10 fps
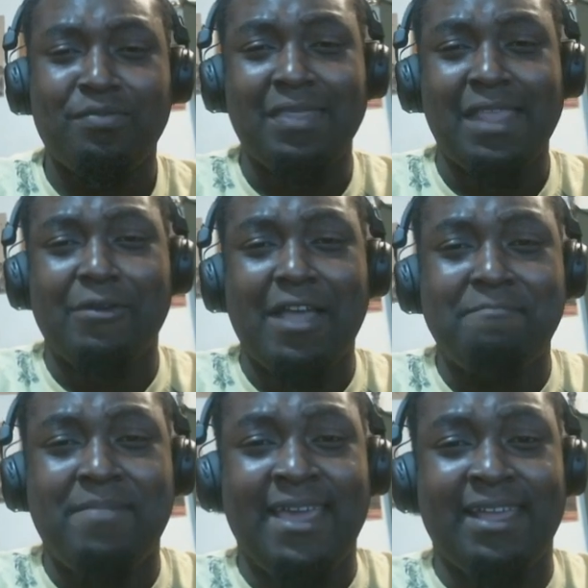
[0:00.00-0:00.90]
Now we have
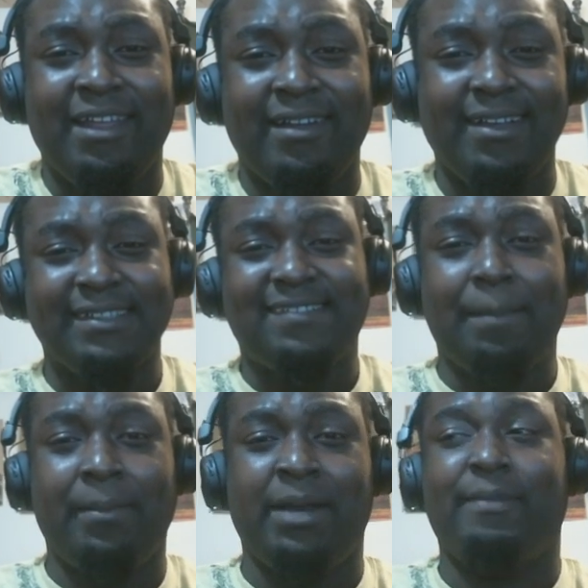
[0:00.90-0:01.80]
Bang in here
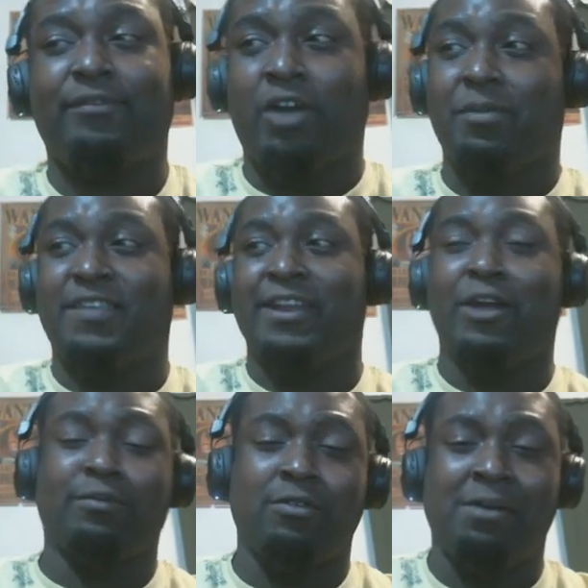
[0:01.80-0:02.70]
stepping up after almost getting
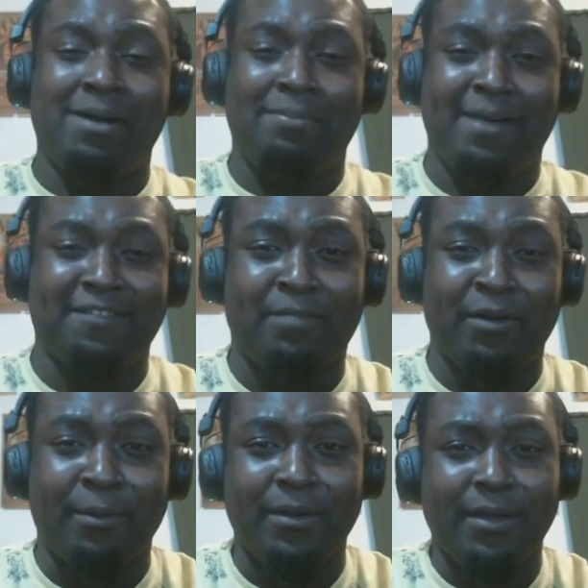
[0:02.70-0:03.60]
overwhelmed by Black Sperm.